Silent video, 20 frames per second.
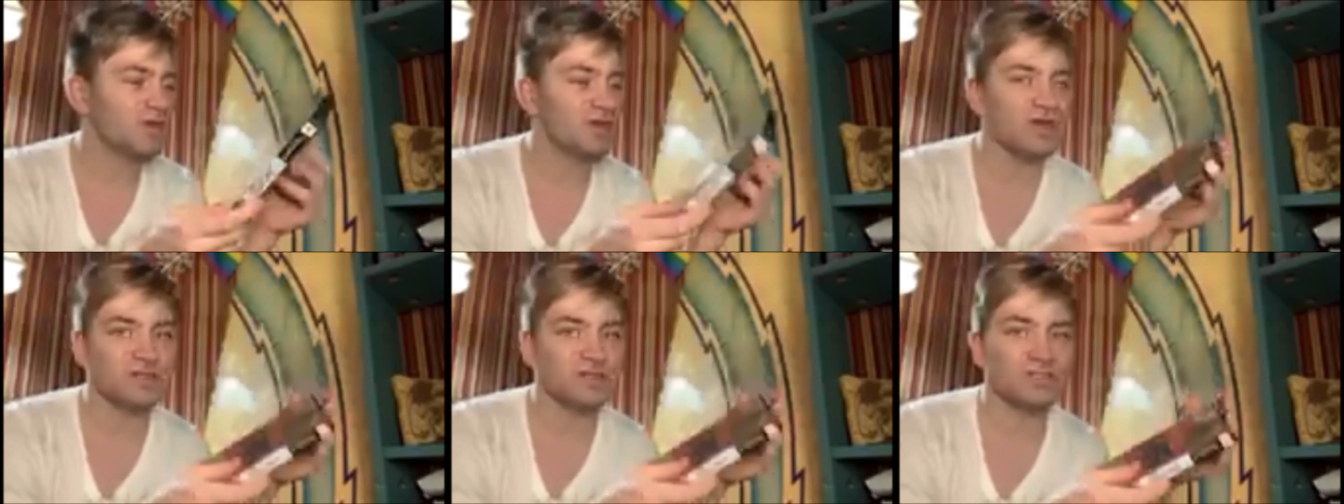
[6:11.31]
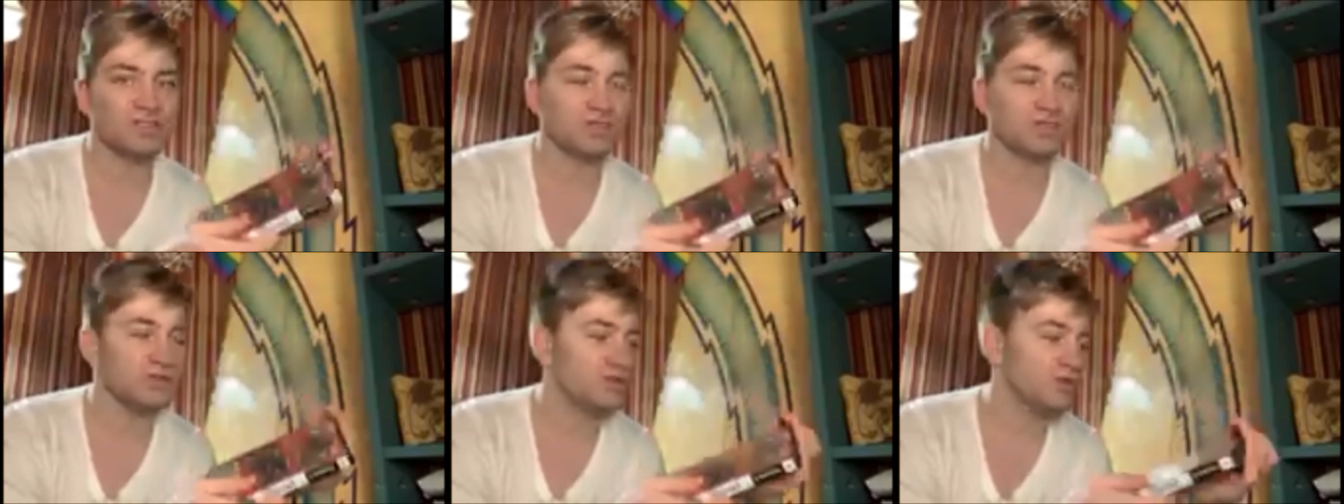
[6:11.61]
It's
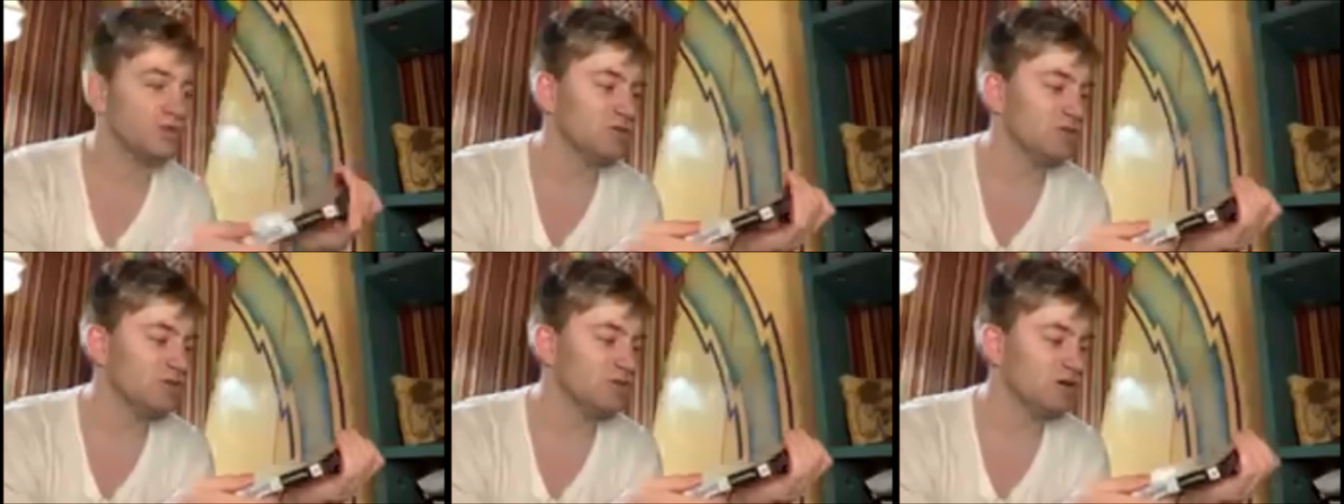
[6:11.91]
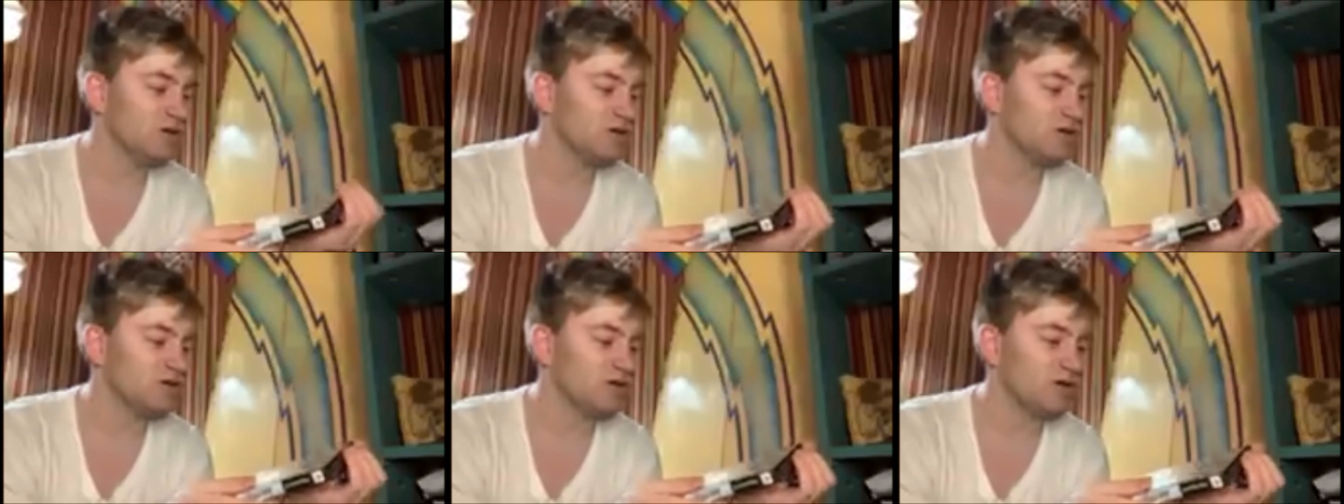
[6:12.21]
a good,
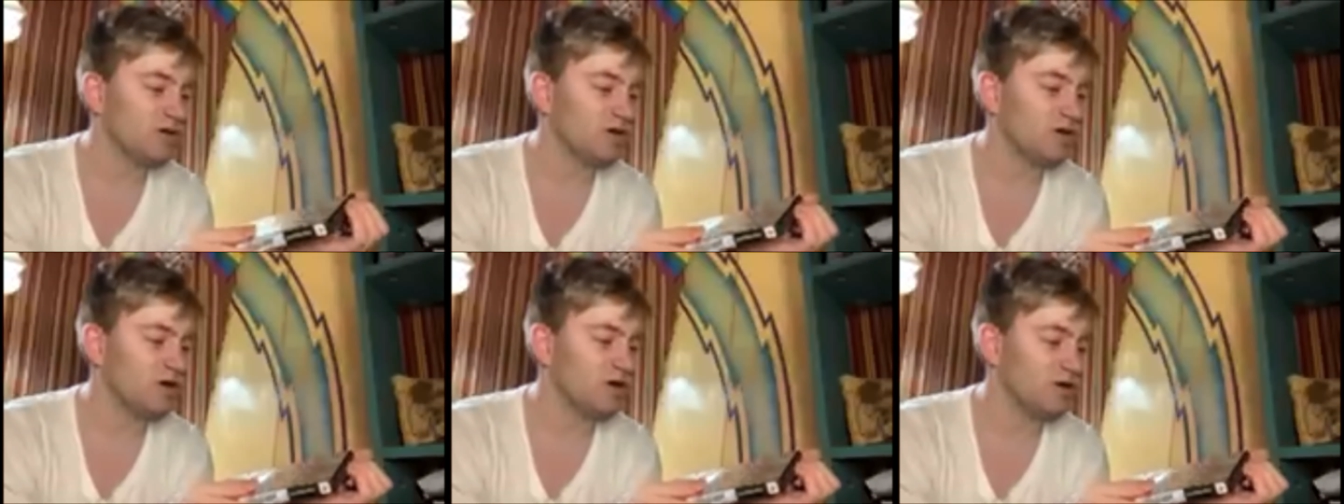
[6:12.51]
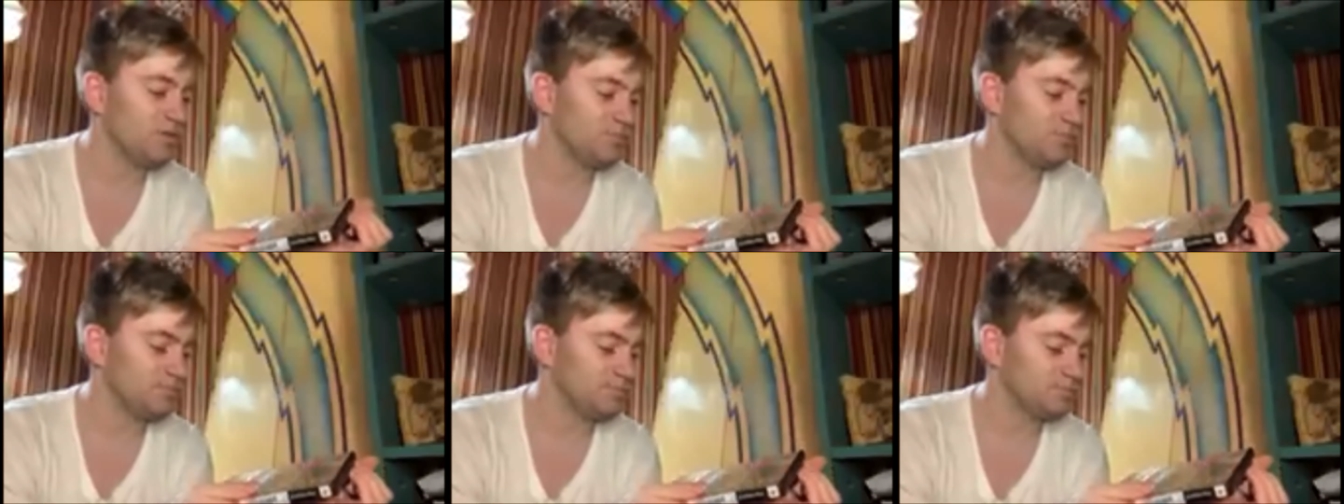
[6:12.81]

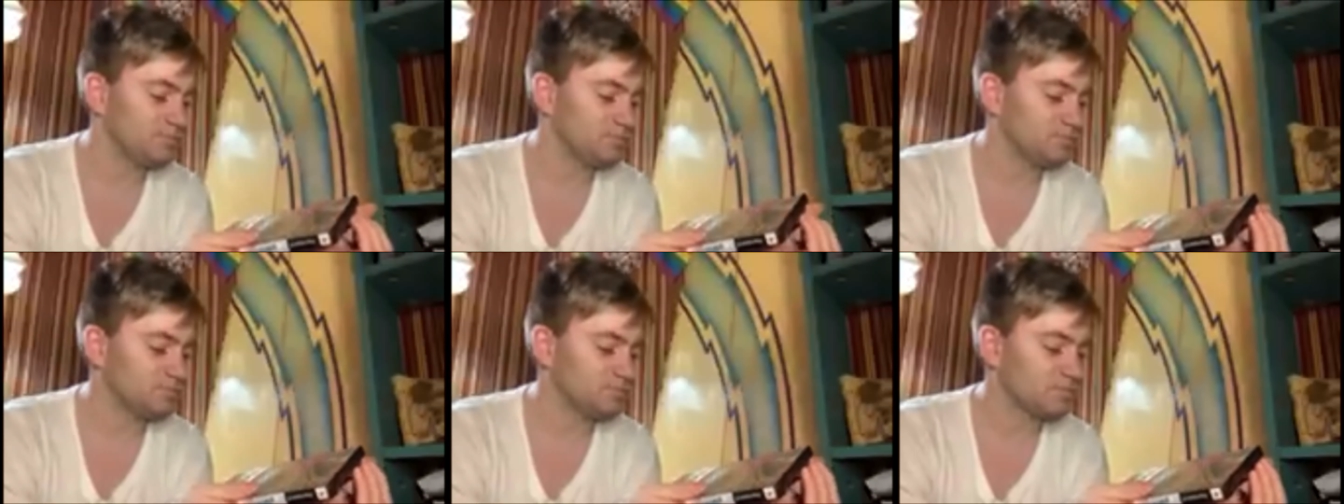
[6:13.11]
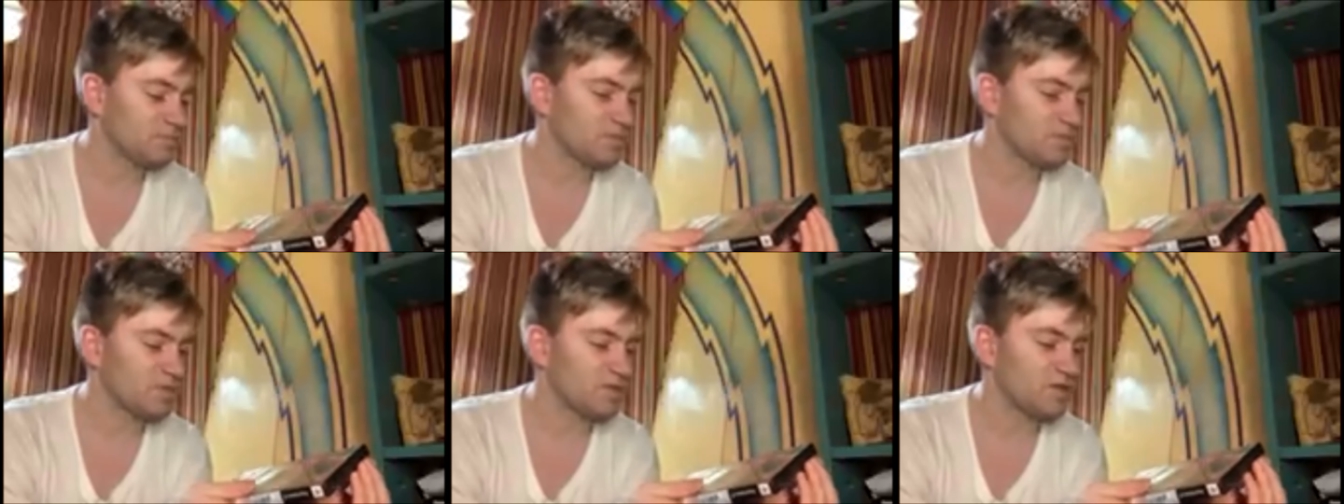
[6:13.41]

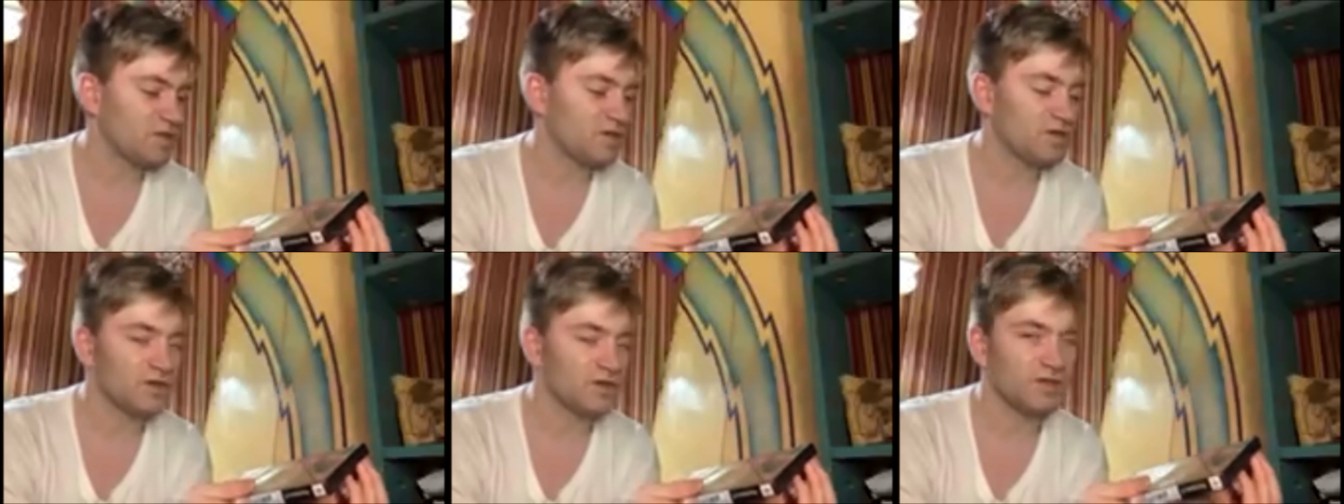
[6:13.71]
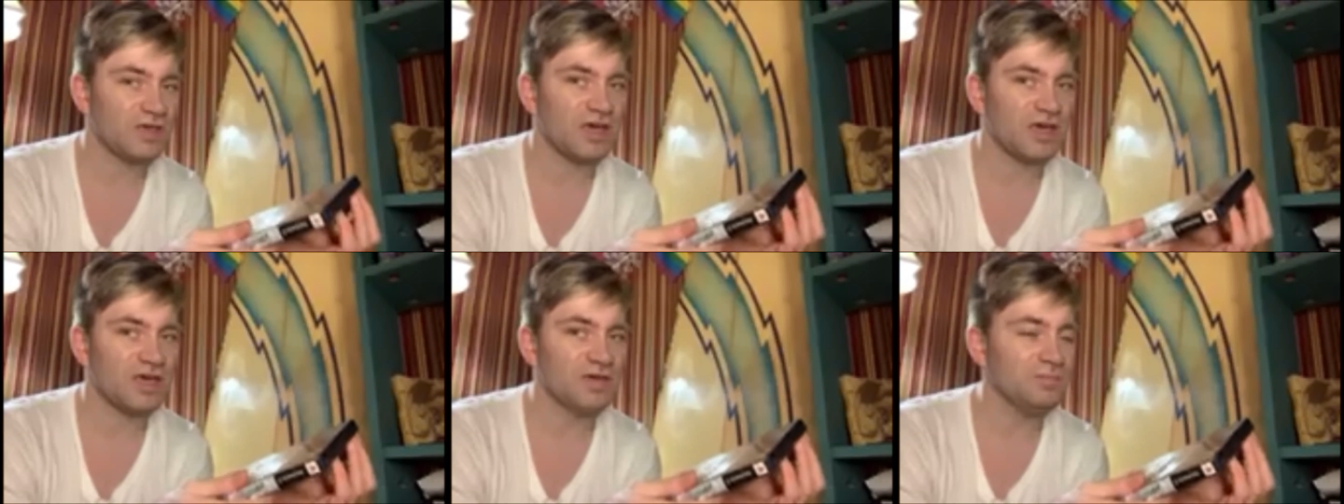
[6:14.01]

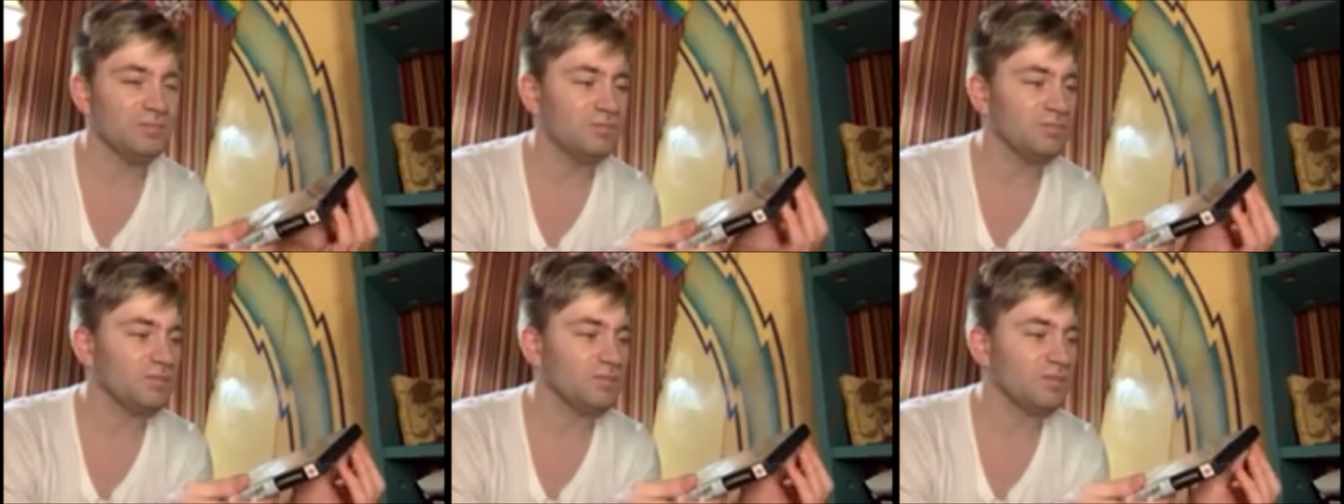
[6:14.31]
game.